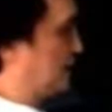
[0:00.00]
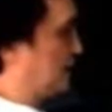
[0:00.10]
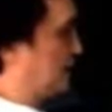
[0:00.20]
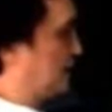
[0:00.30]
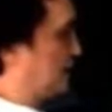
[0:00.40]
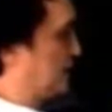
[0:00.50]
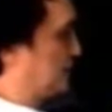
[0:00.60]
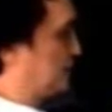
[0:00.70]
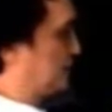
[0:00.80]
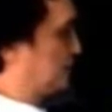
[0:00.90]

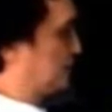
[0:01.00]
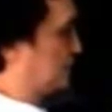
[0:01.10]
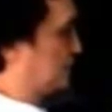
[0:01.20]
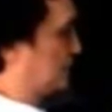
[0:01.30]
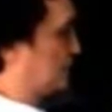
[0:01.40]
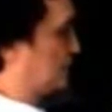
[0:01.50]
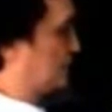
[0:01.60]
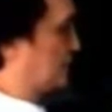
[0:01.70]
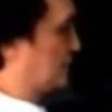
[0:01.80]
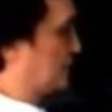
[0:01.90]

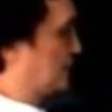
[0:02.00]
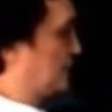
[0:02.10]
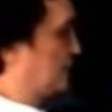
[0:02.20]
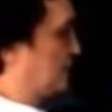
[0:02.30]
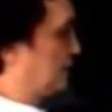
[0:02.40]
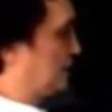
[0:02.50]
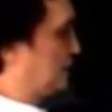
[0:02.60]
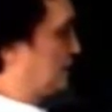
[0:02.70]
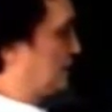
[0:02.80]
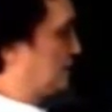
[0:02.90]

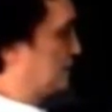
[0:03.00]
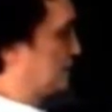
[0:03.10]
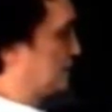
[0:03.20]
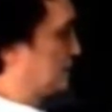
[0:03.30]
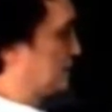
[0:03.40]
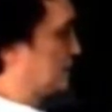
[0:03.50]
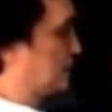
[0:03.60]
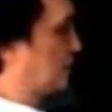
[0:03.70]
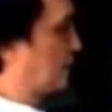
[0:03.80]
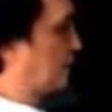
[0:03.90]

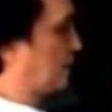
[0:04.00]
The person shown says nothing.